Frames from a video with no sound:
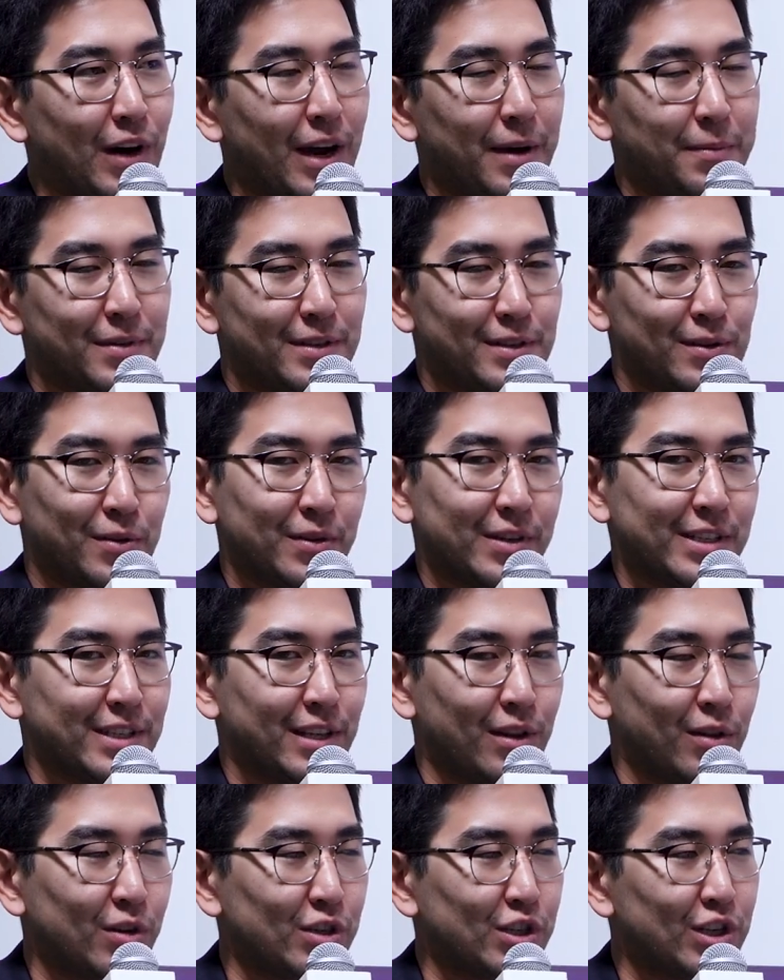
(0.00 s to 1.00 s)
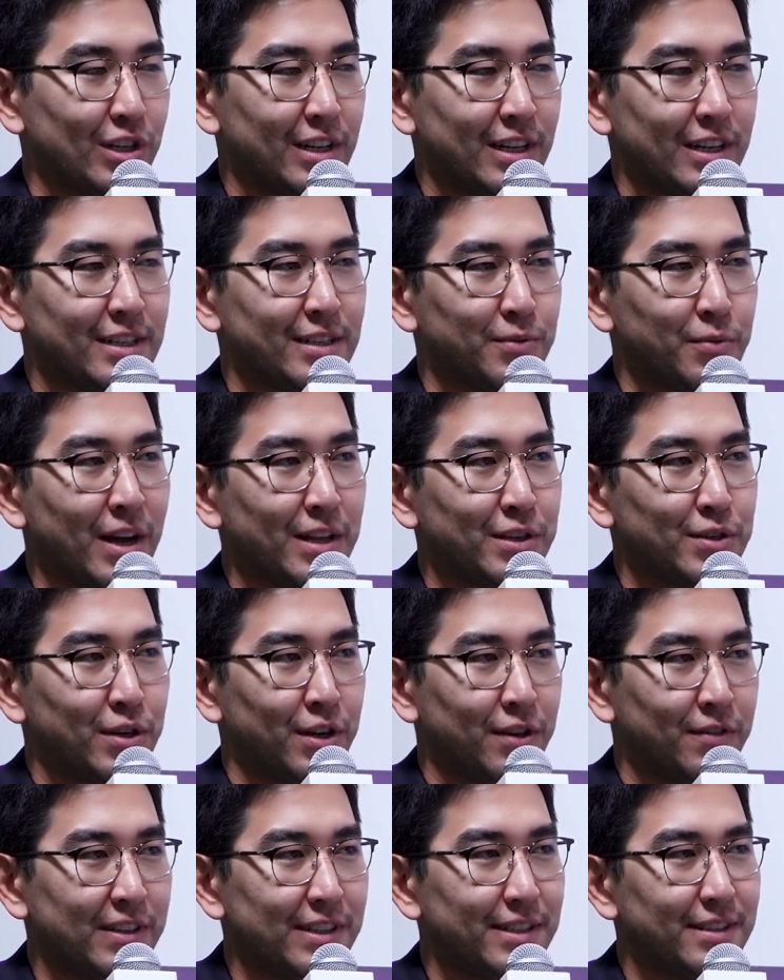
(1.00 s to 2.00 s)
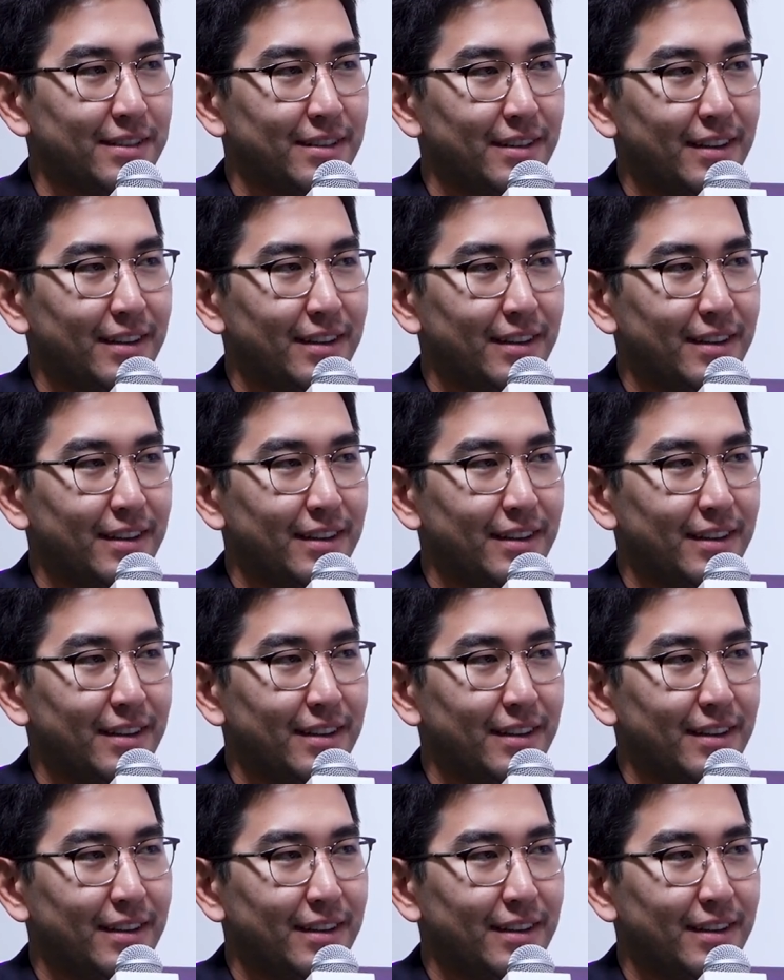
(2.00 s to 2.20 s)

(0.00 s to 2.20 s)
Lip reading: app as long as they launch at least one service.